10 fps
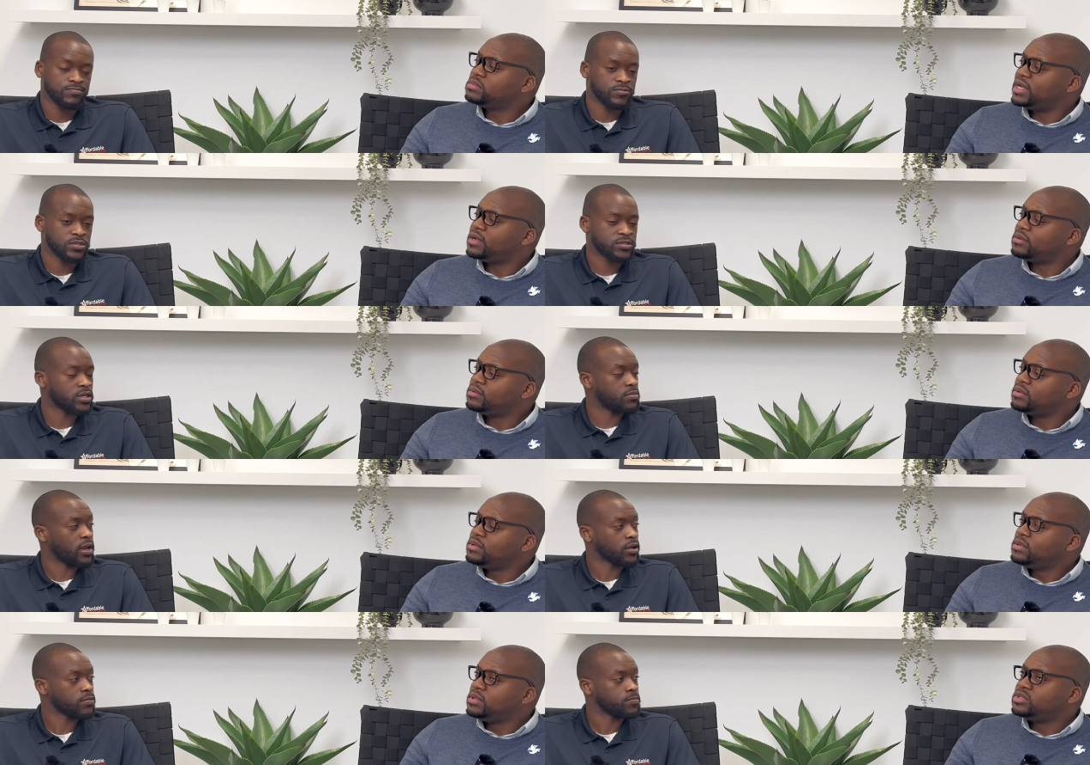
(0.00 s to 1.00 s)
Speaker 1: yeah. just send it
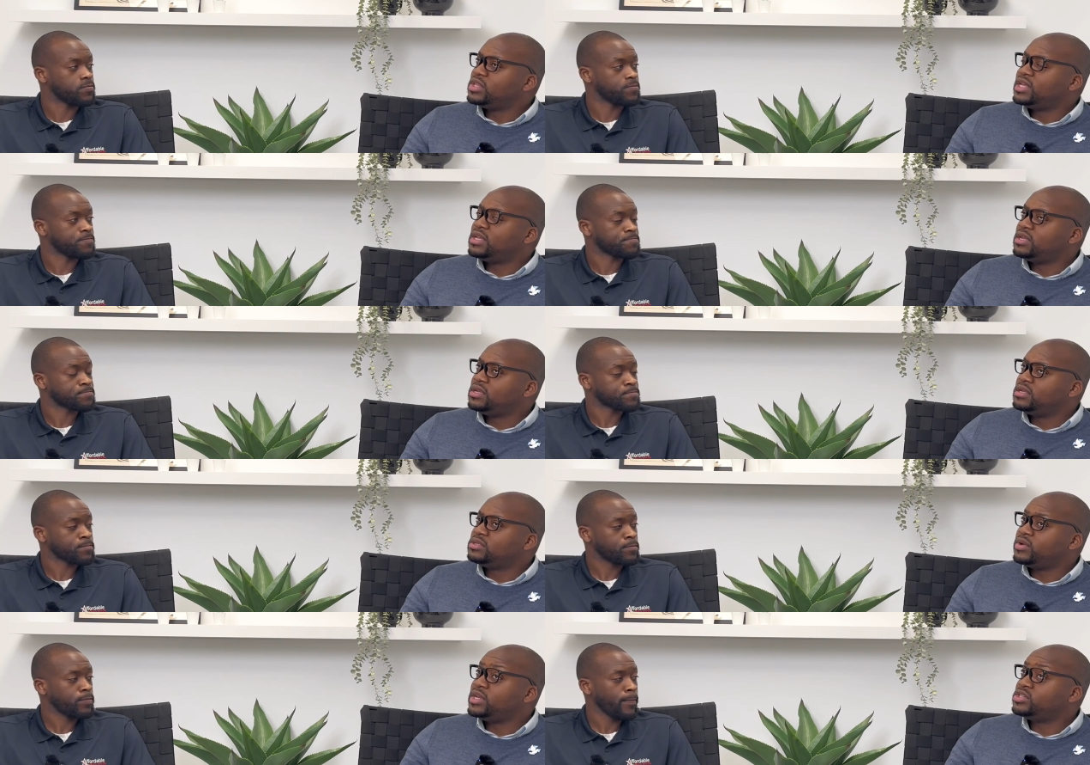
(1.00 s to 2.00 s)
back.
Speaker 2: So then,
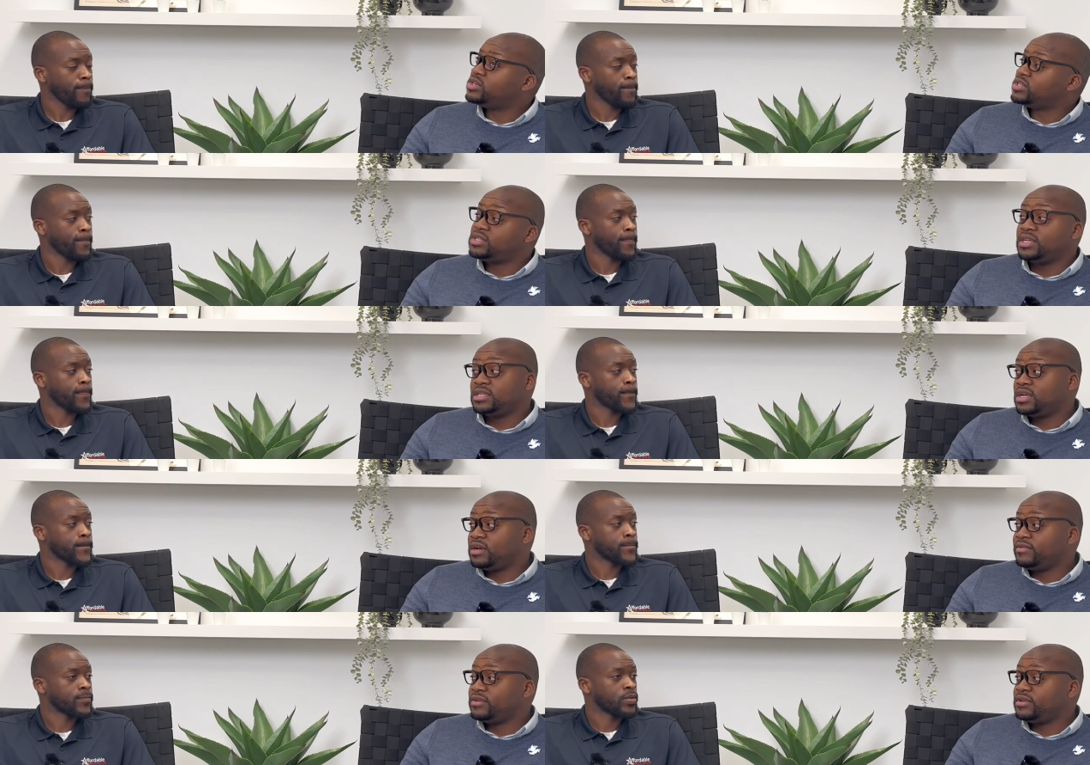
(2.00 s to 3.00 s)
so insurance doesn't
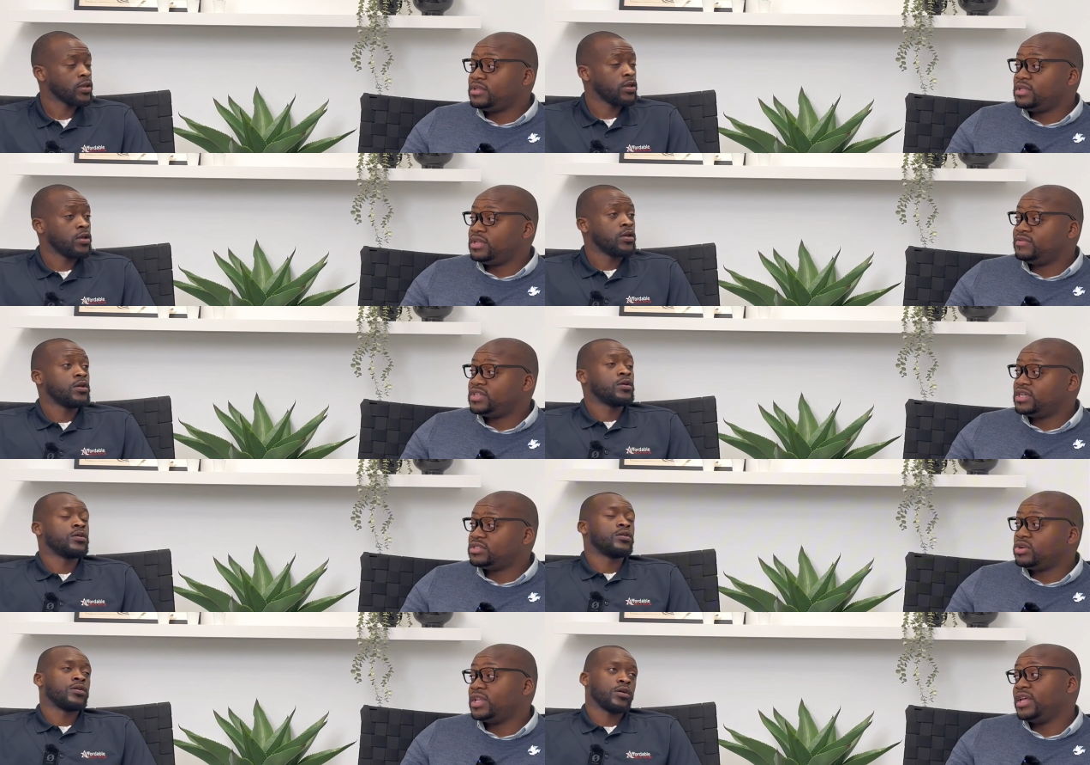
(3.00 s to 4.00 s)
cover lift
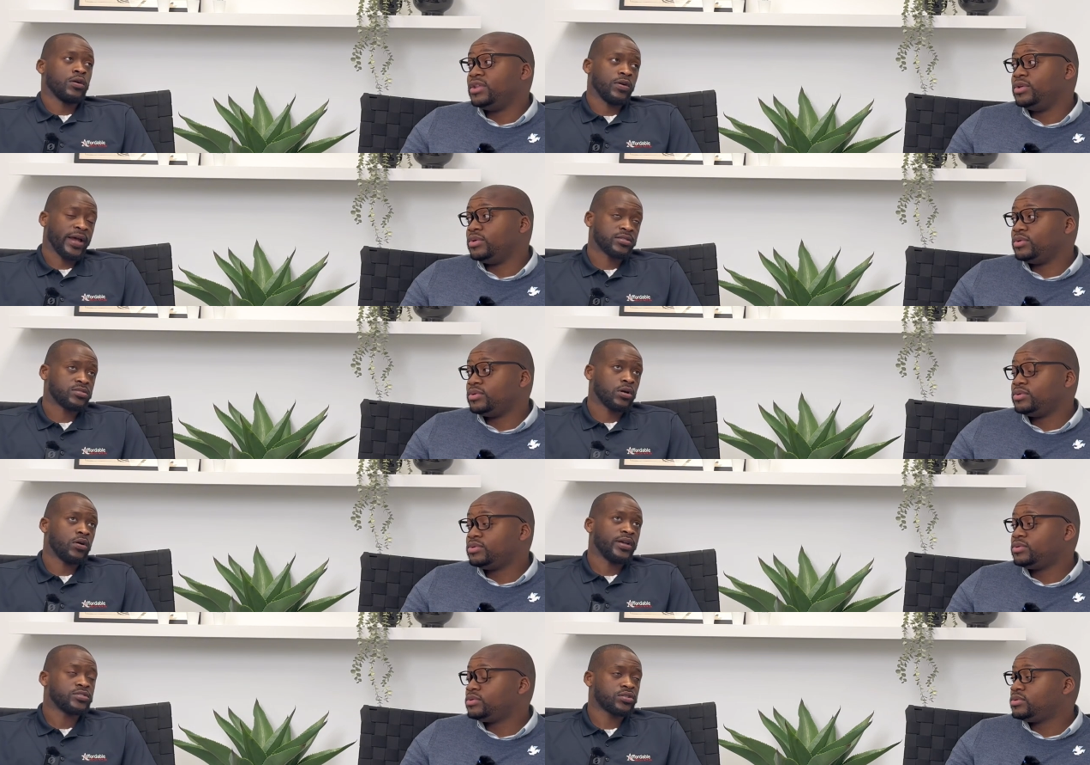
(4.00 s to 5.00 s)
chairs, or they correct. Do?
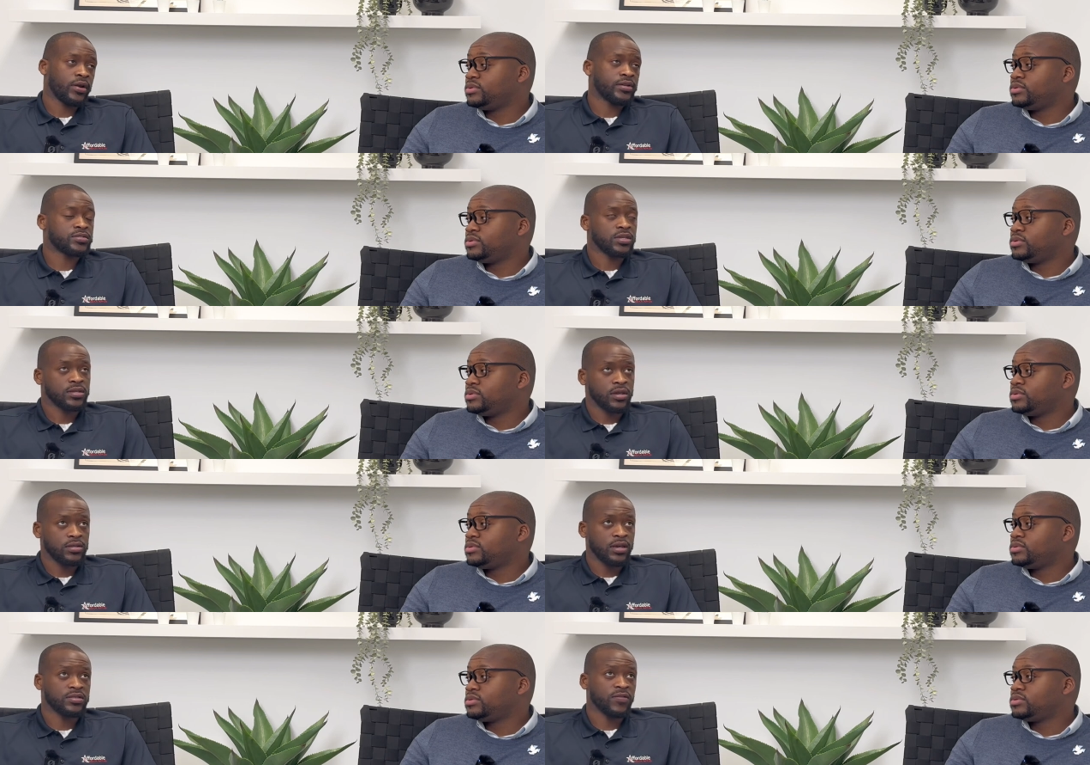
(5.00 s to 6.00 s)
Speaker 1: So insurance it, it
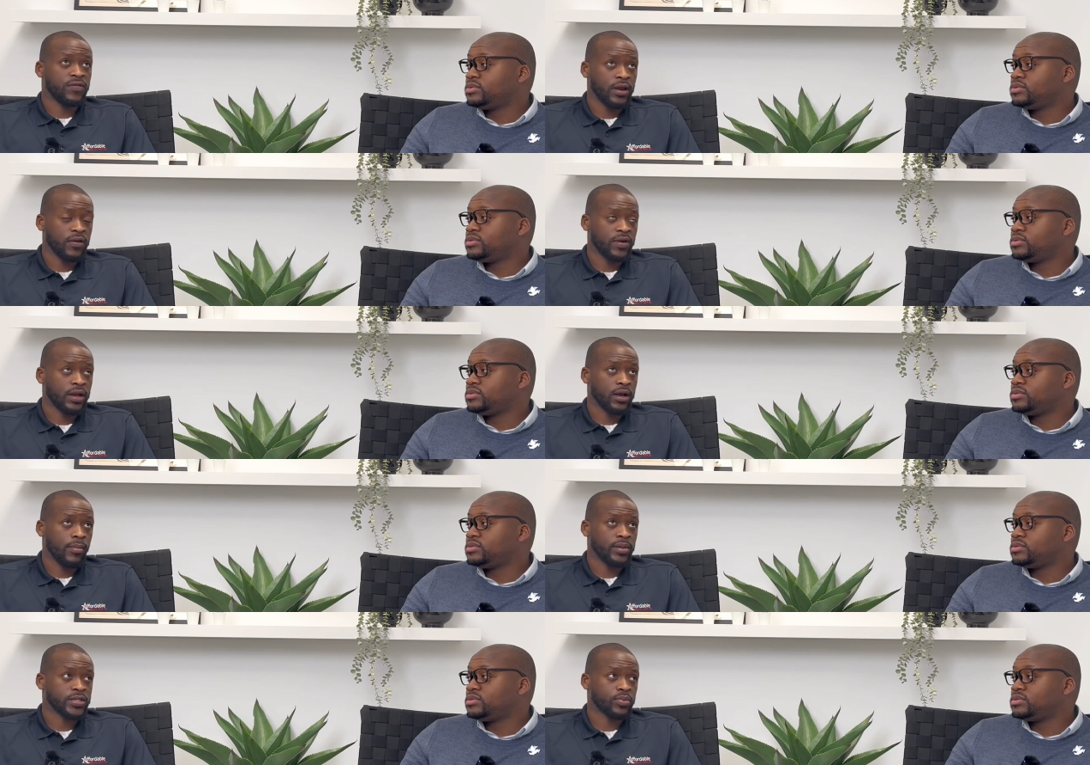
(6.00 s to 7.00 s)
is a very very
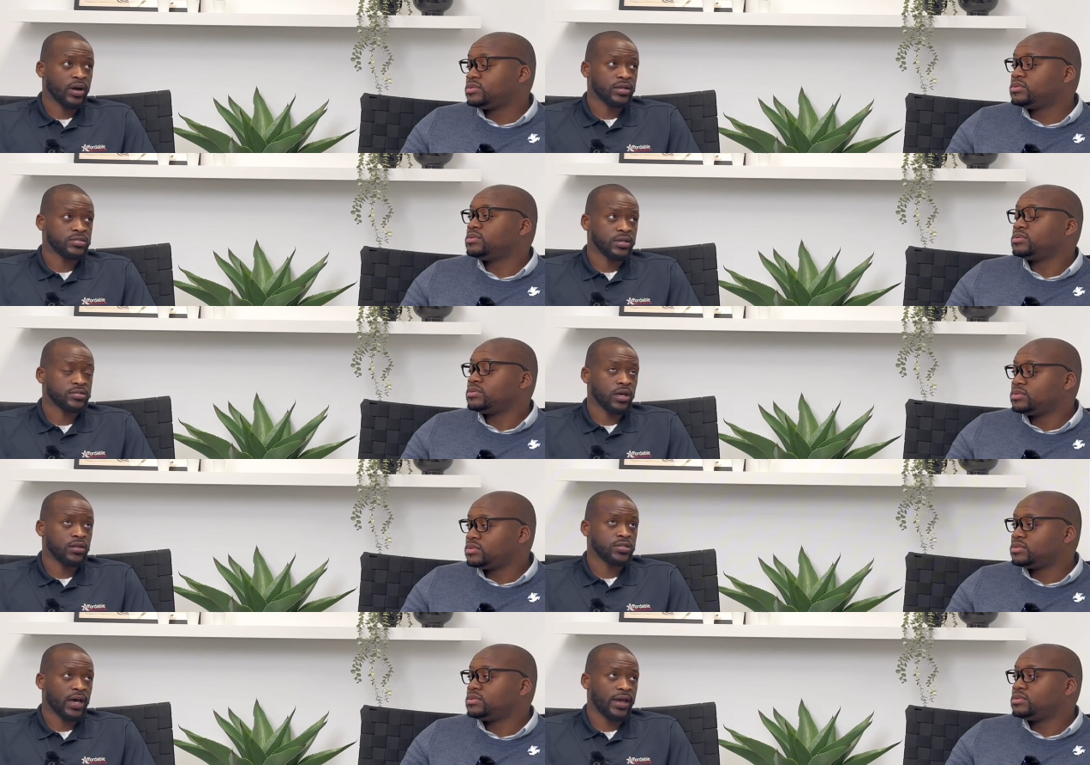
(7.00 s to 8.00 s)
complex process. Now
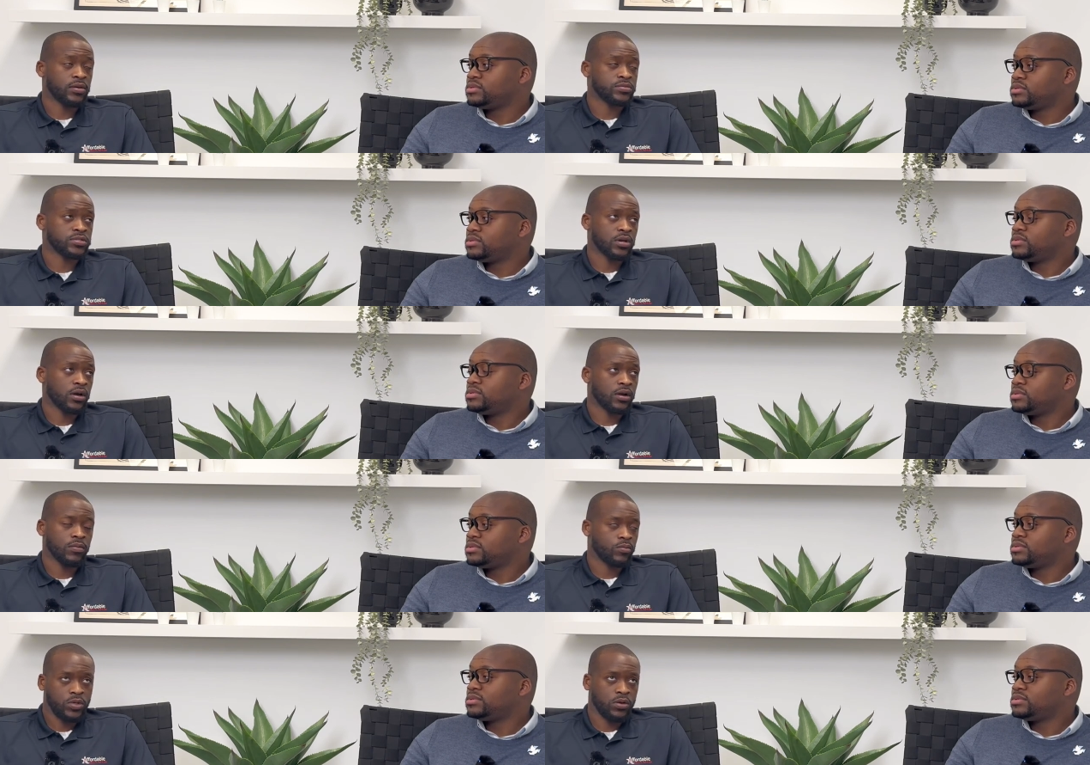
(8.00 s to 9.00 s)
these items
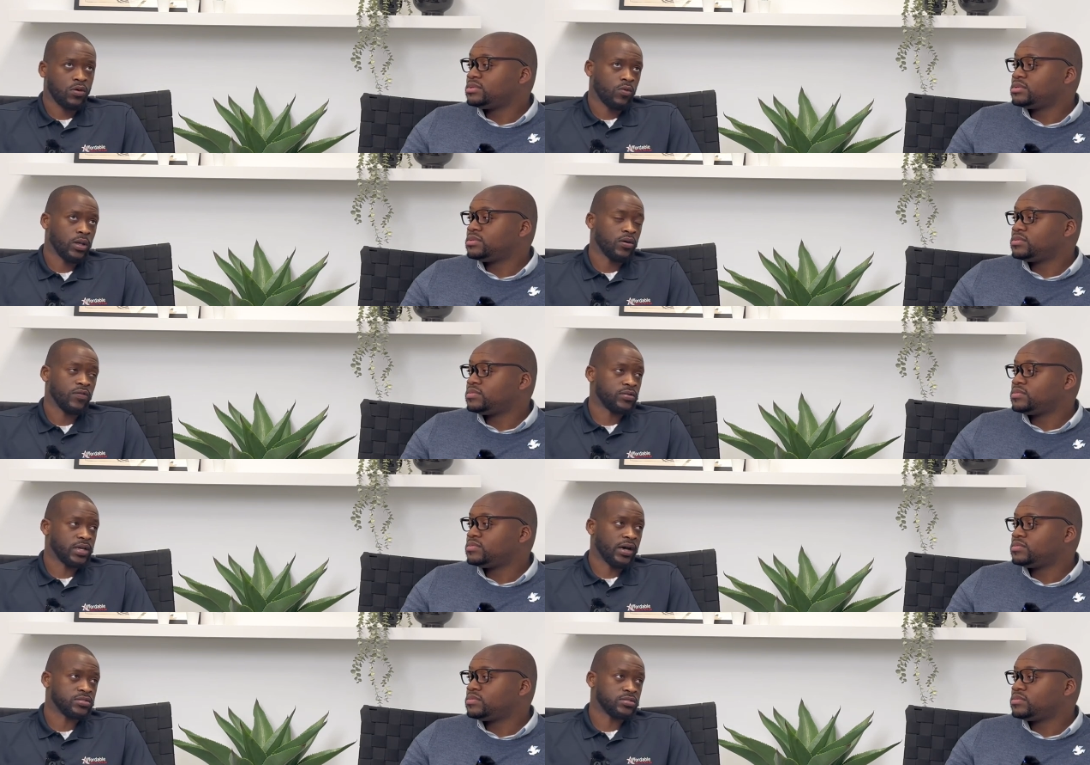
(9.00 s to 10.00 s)
are you know well over
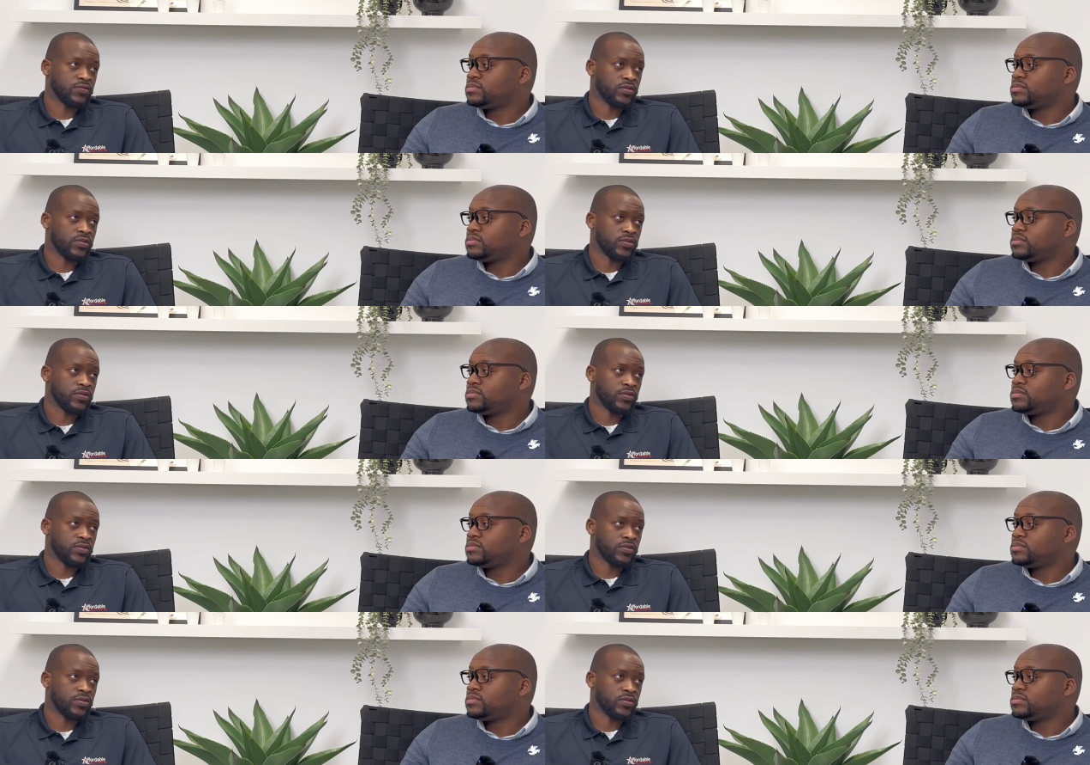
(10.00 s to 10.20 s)
thousands of